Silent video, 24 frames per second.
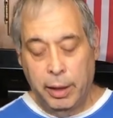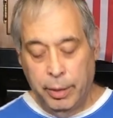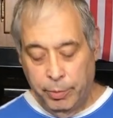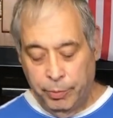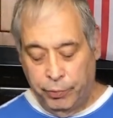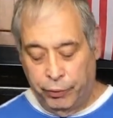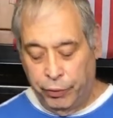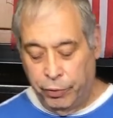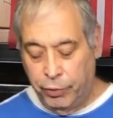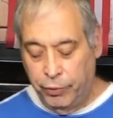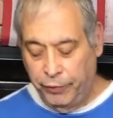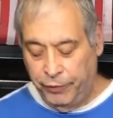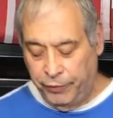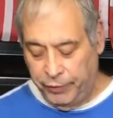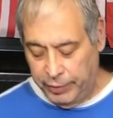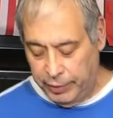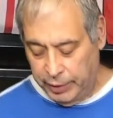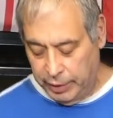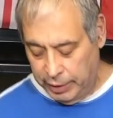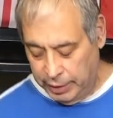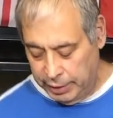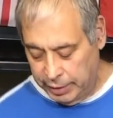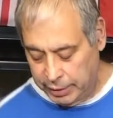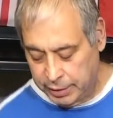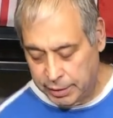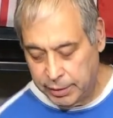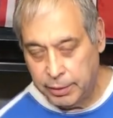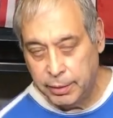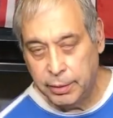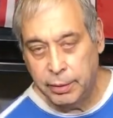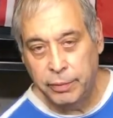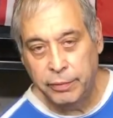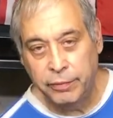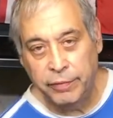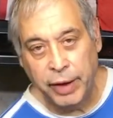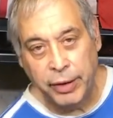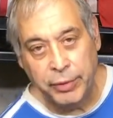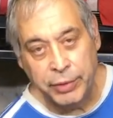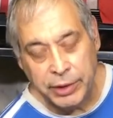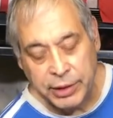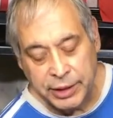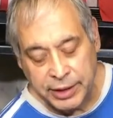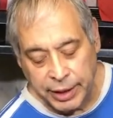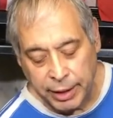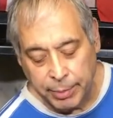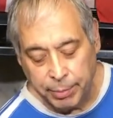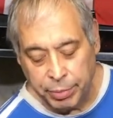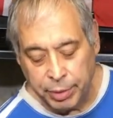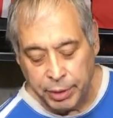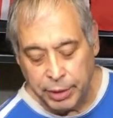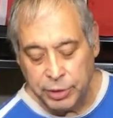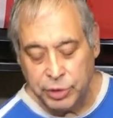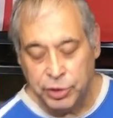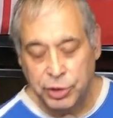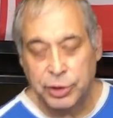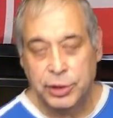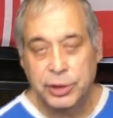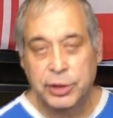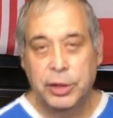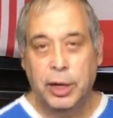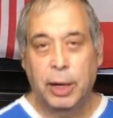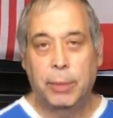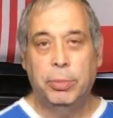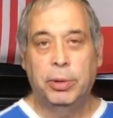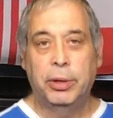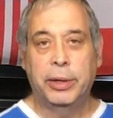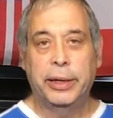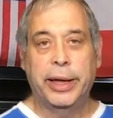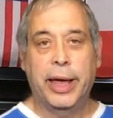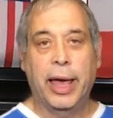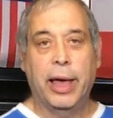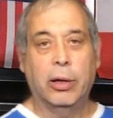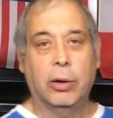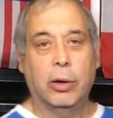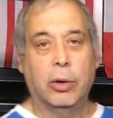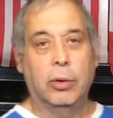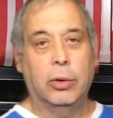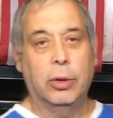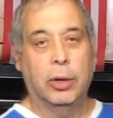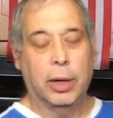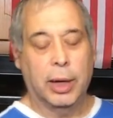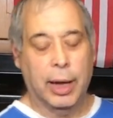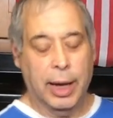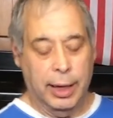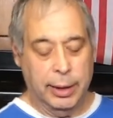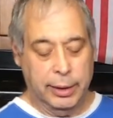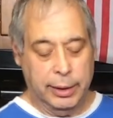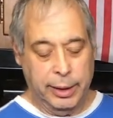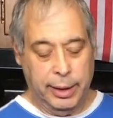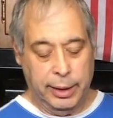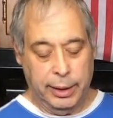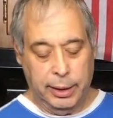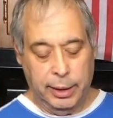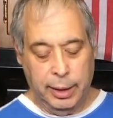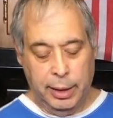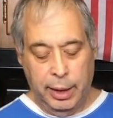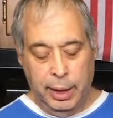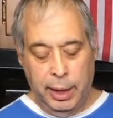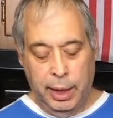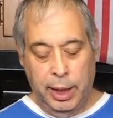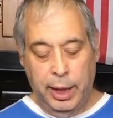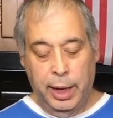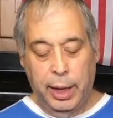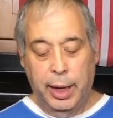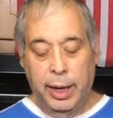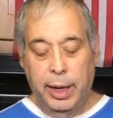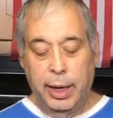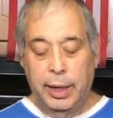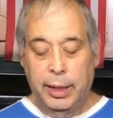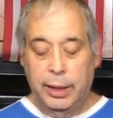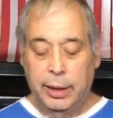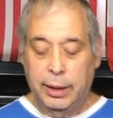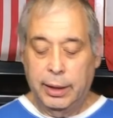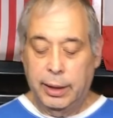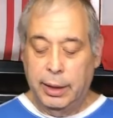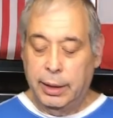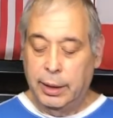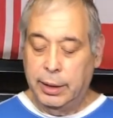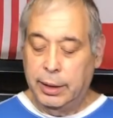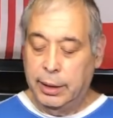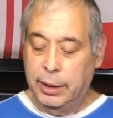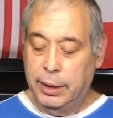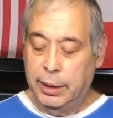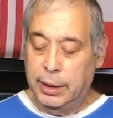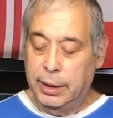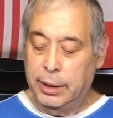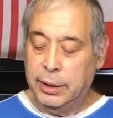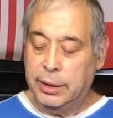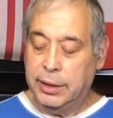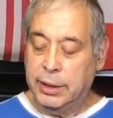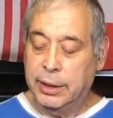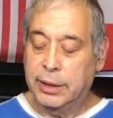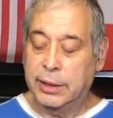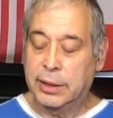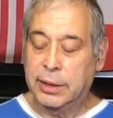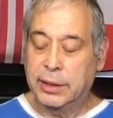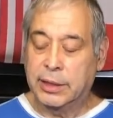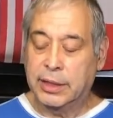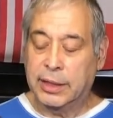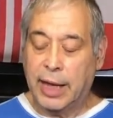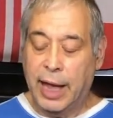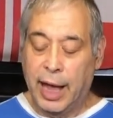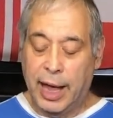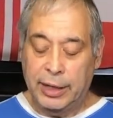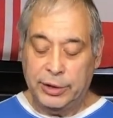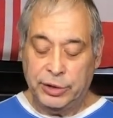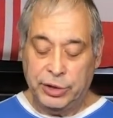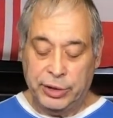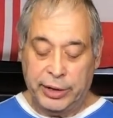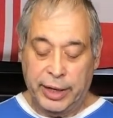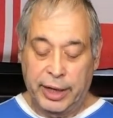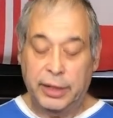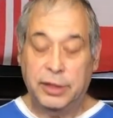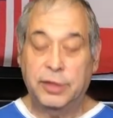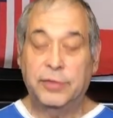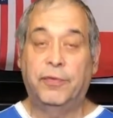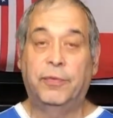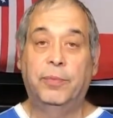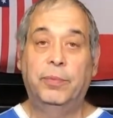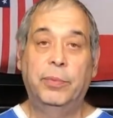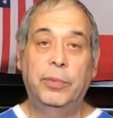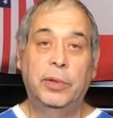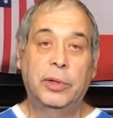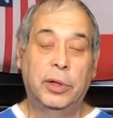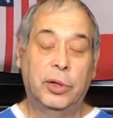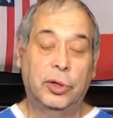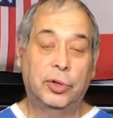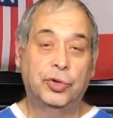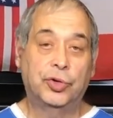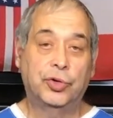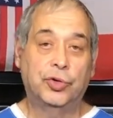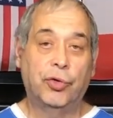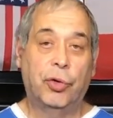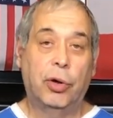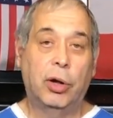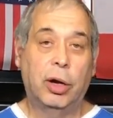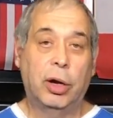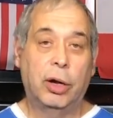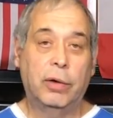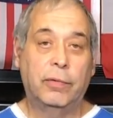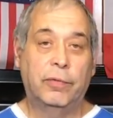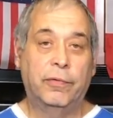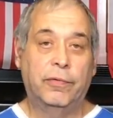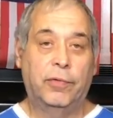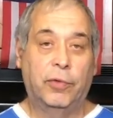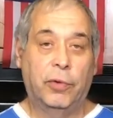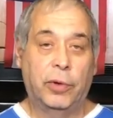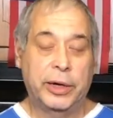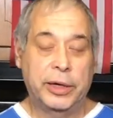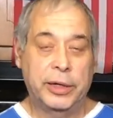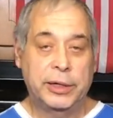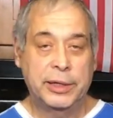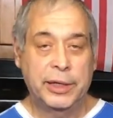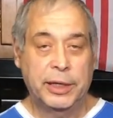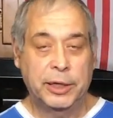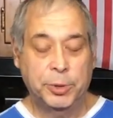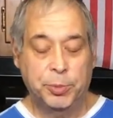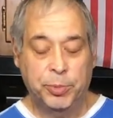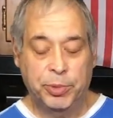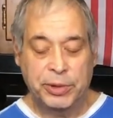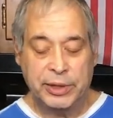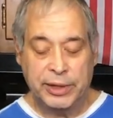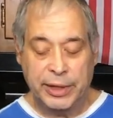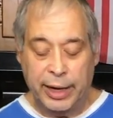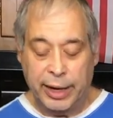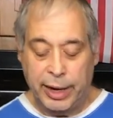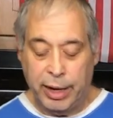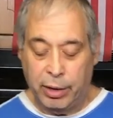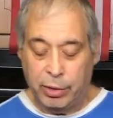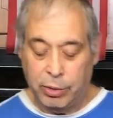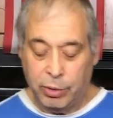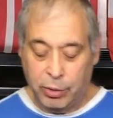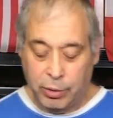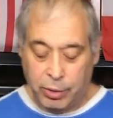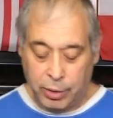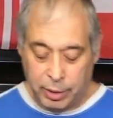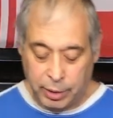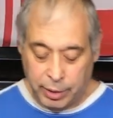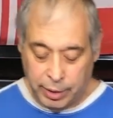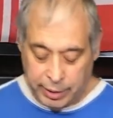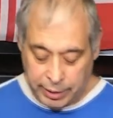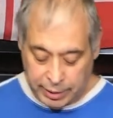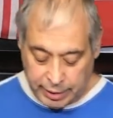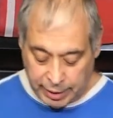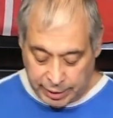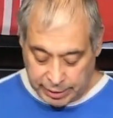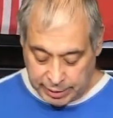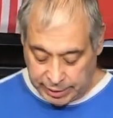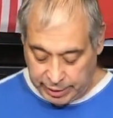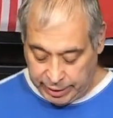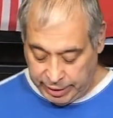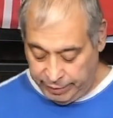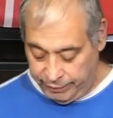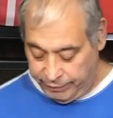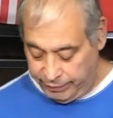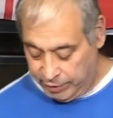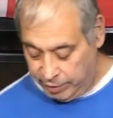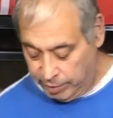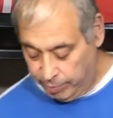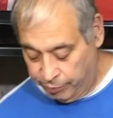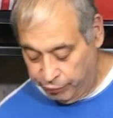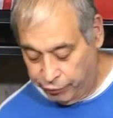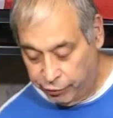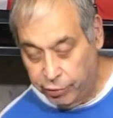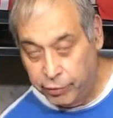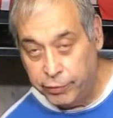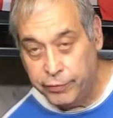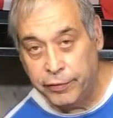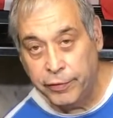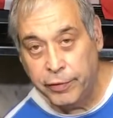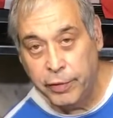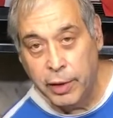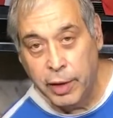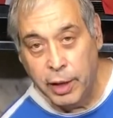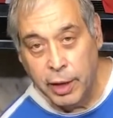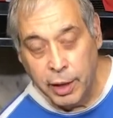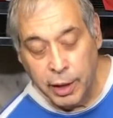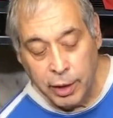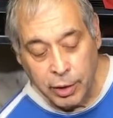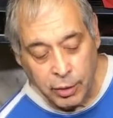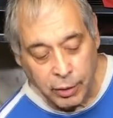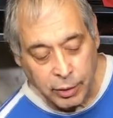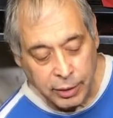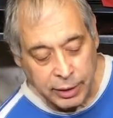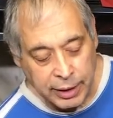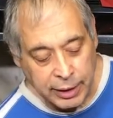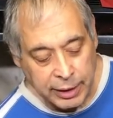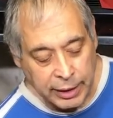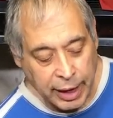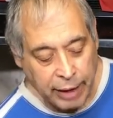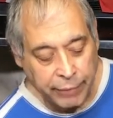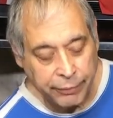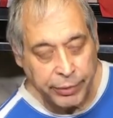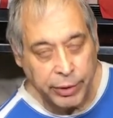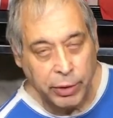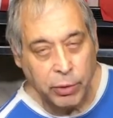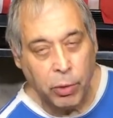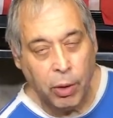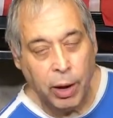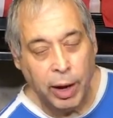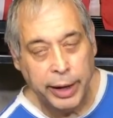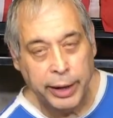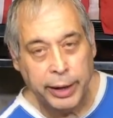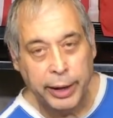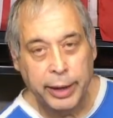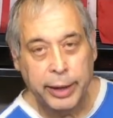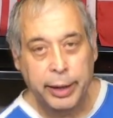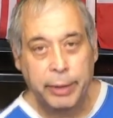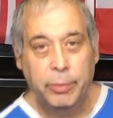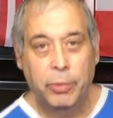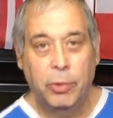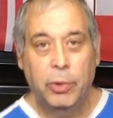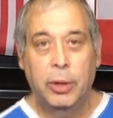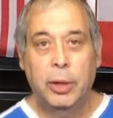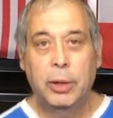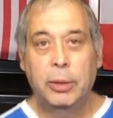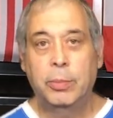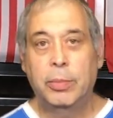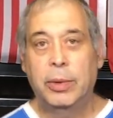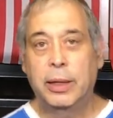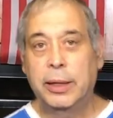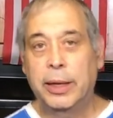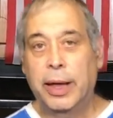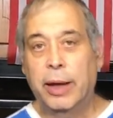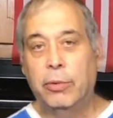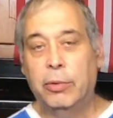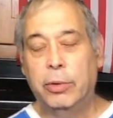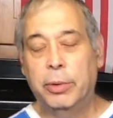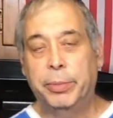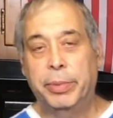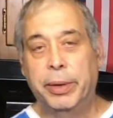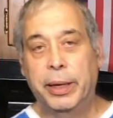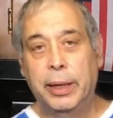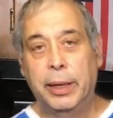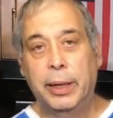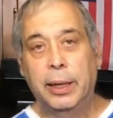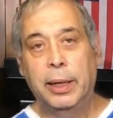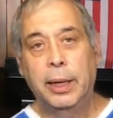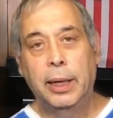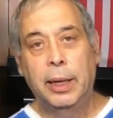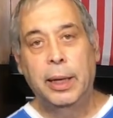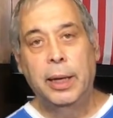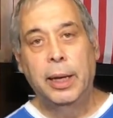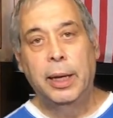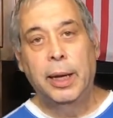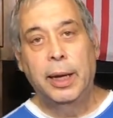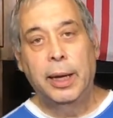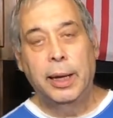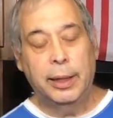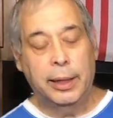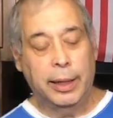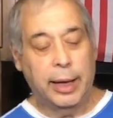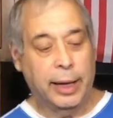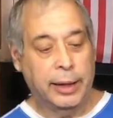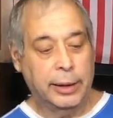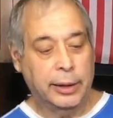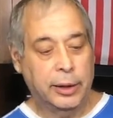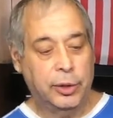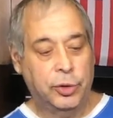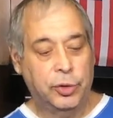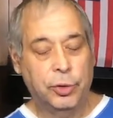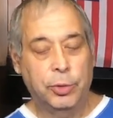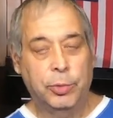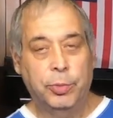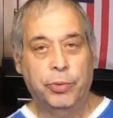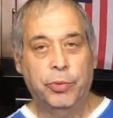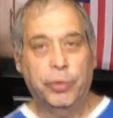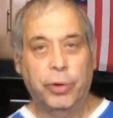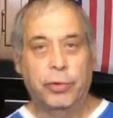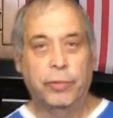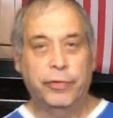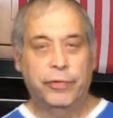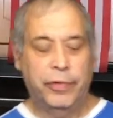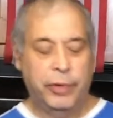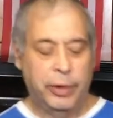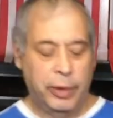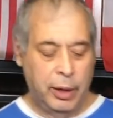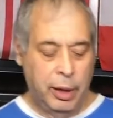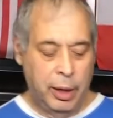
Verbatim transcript: Proof is very simple. It's just double the alcohol content. This is a scotch that's a little stronger, 46% alcohol. It doesn't give you the proof, because it's not required anymore, but that would be 92 proof.